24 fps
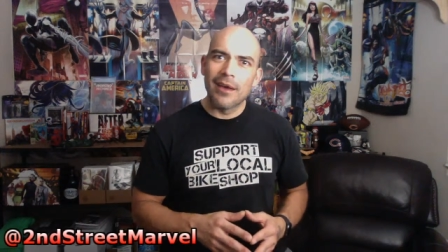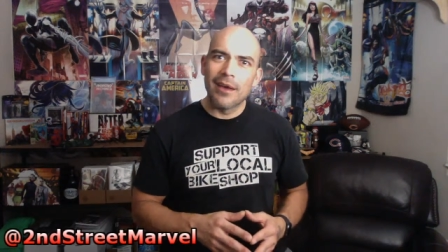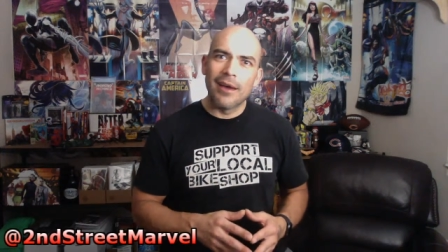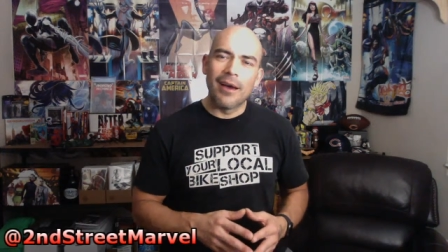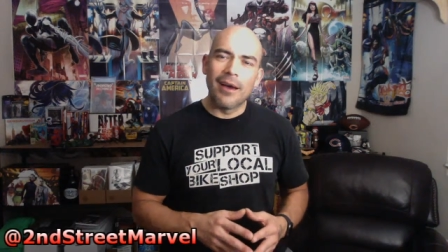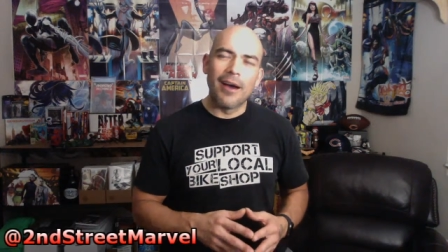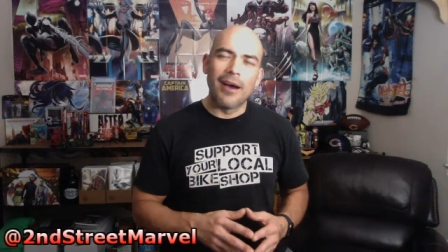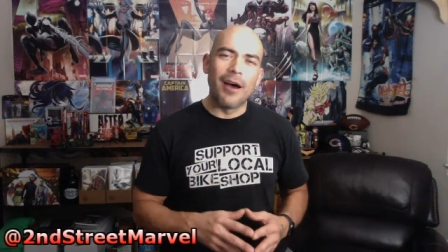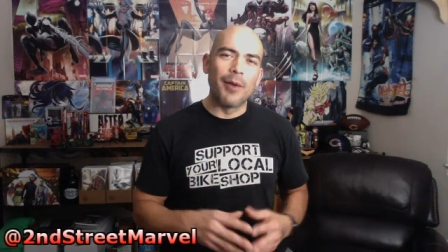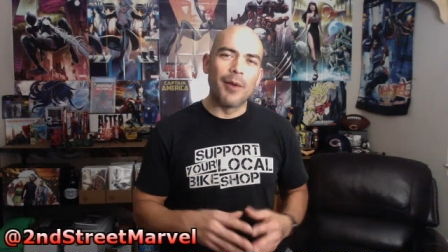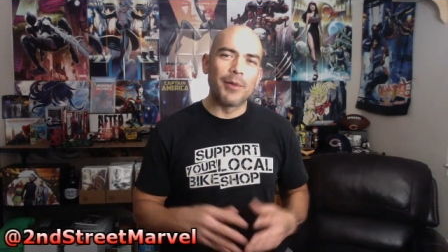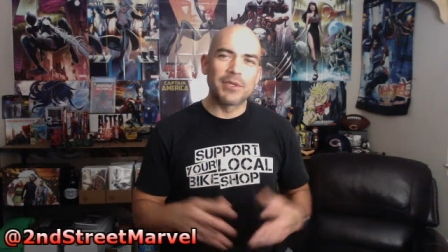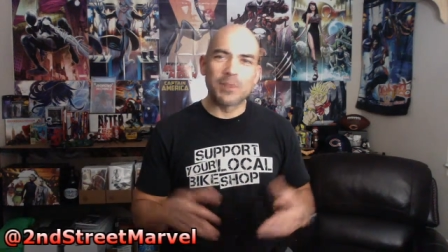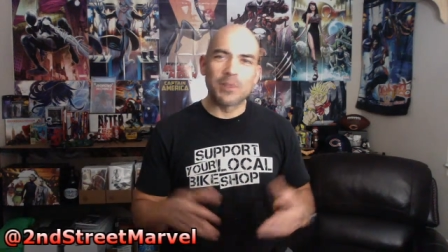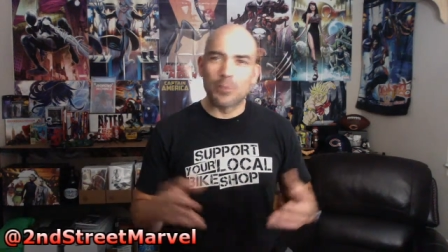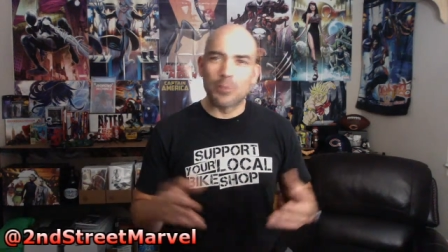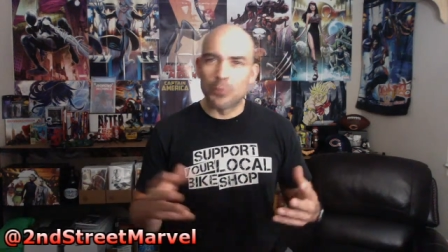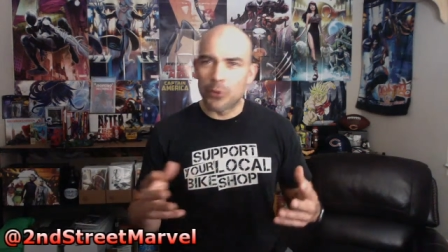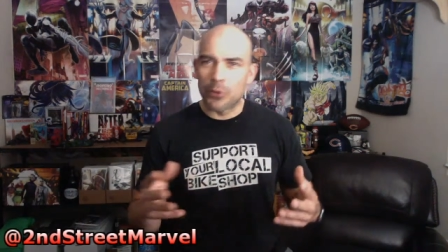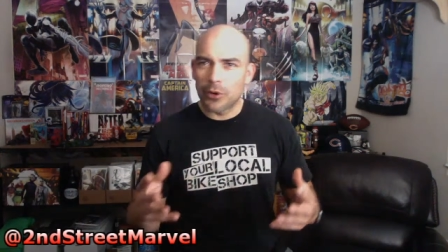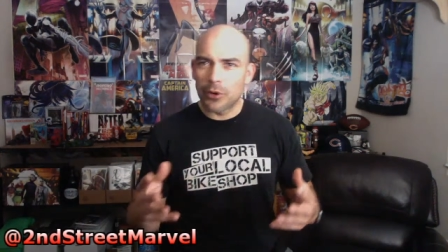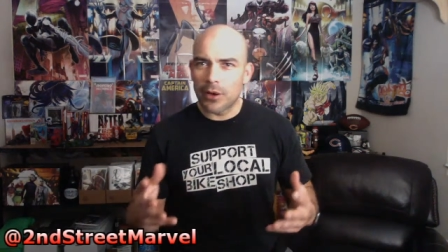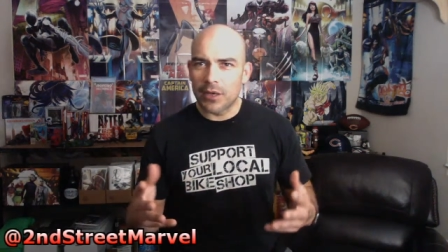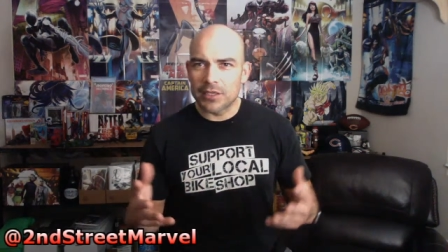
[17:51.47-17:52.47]

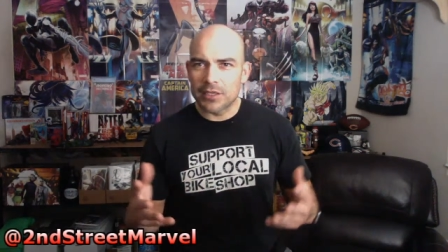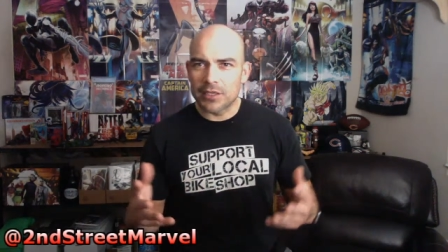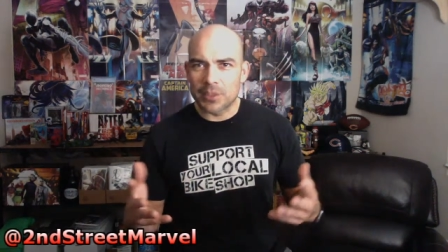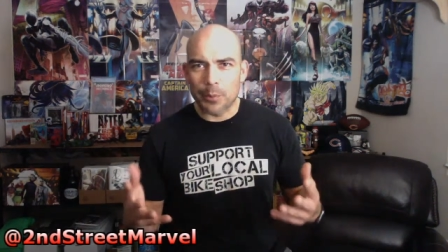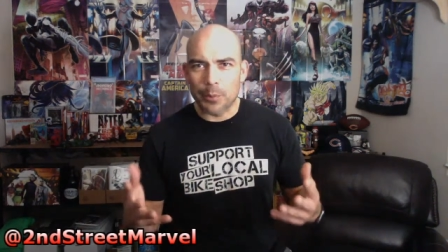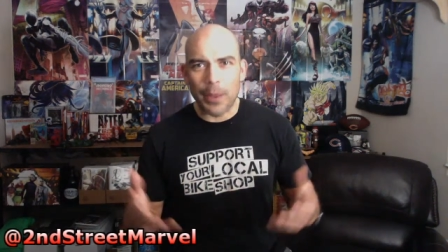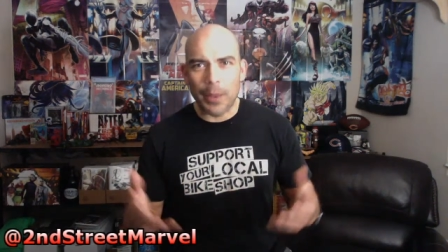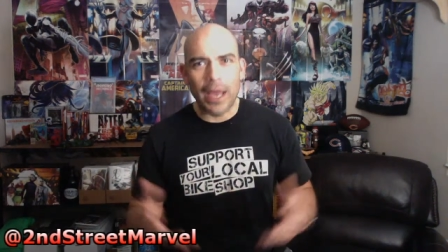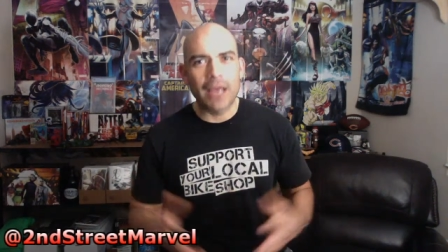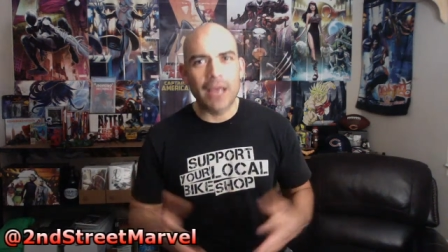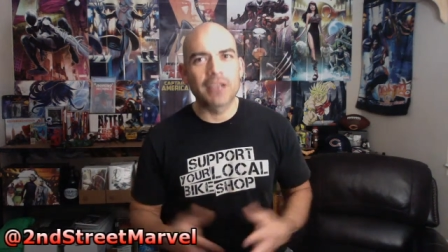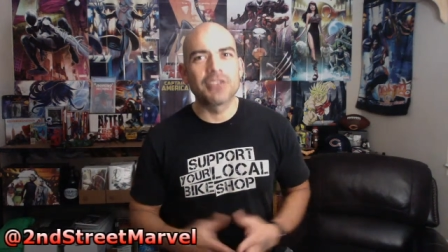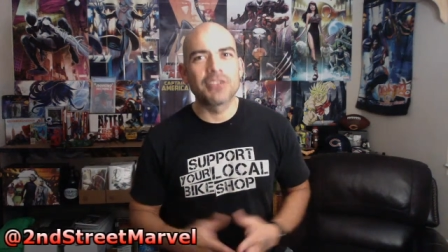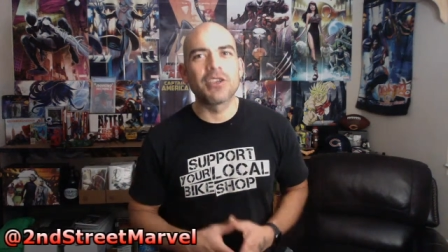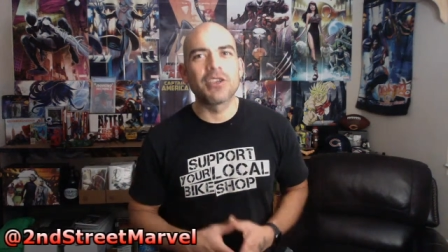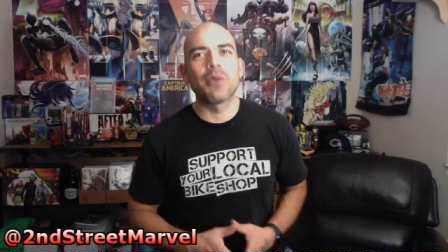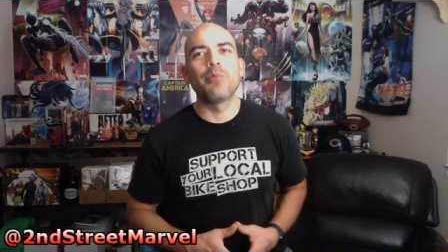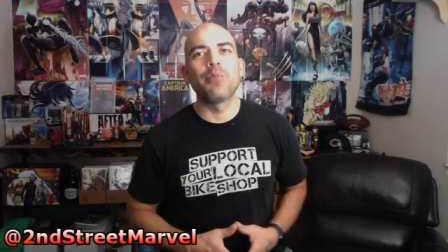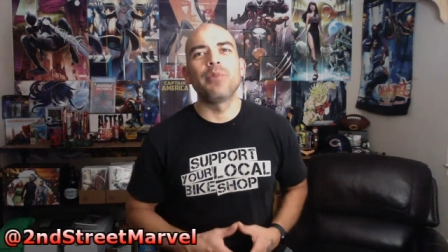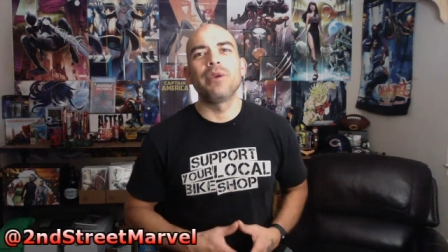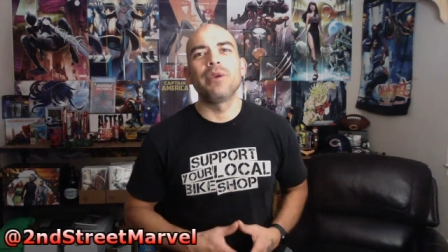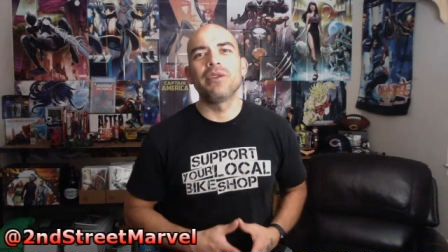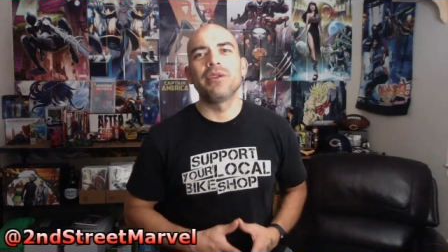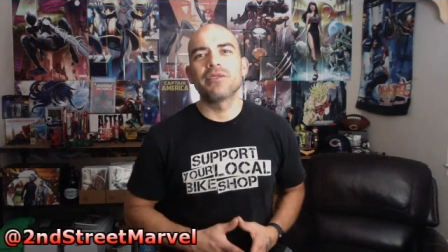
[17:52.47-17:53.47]
It's a package I'm
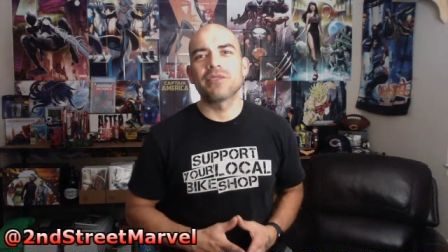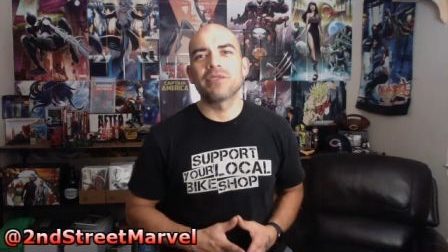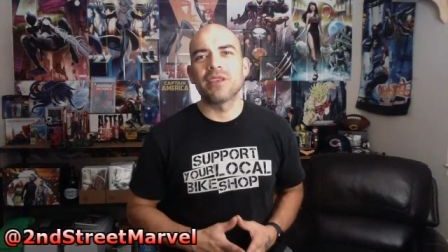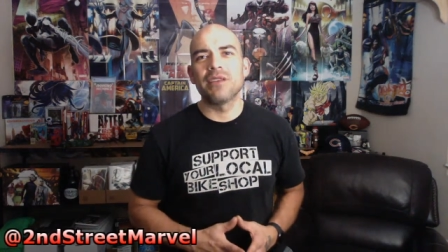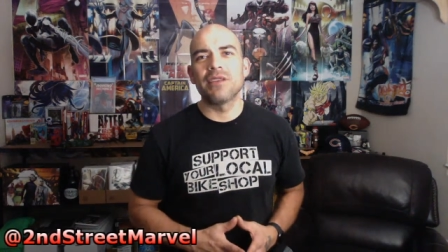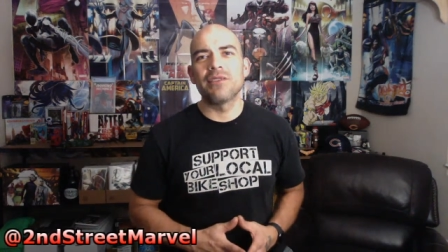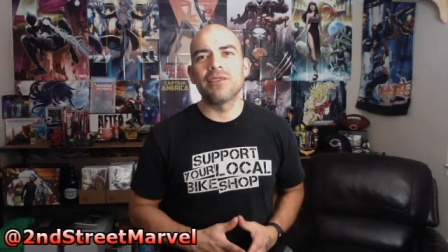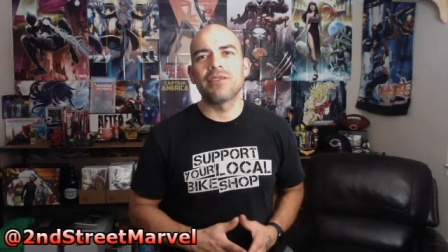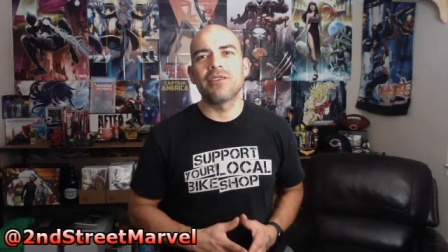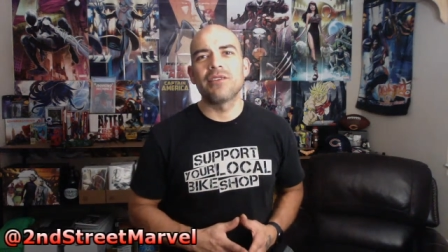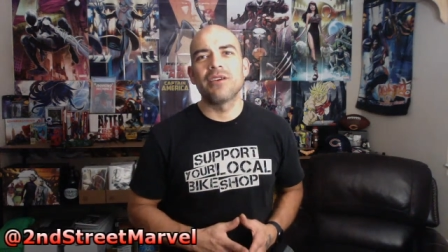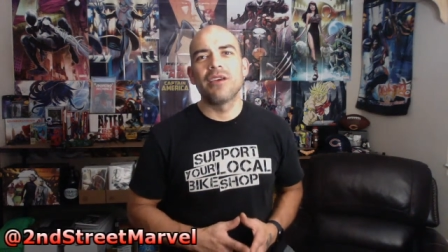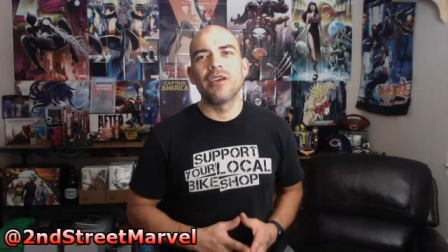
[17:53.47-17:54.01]
being sent